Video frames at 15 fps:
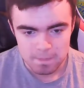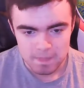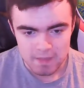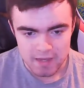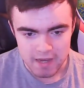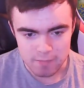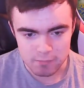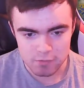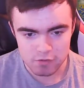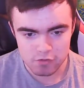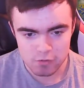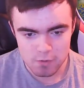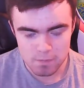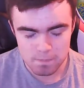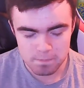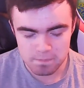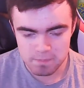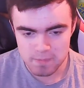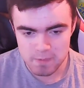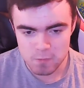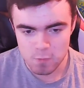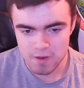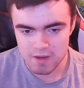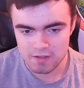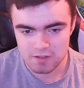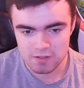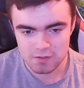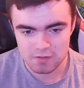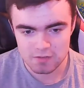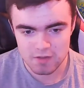Cambridge, who are a bit weird,
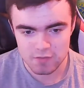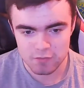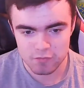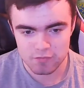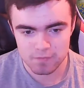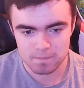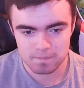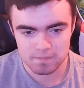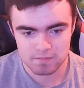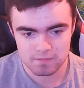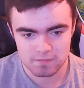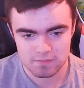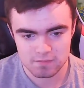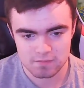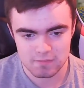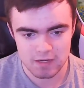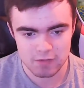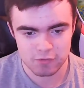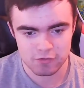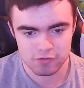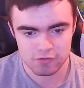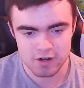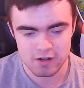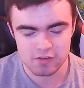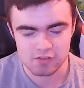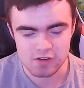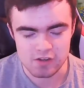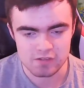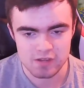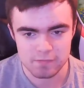you know, they've like throughout the
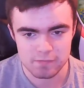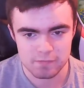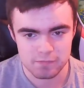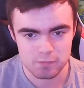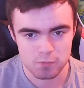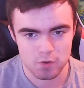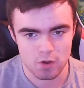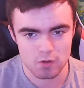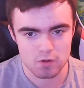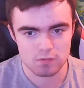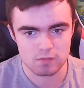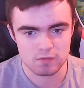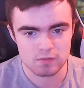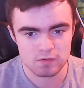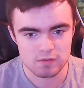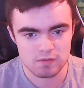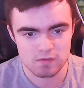season they've gone on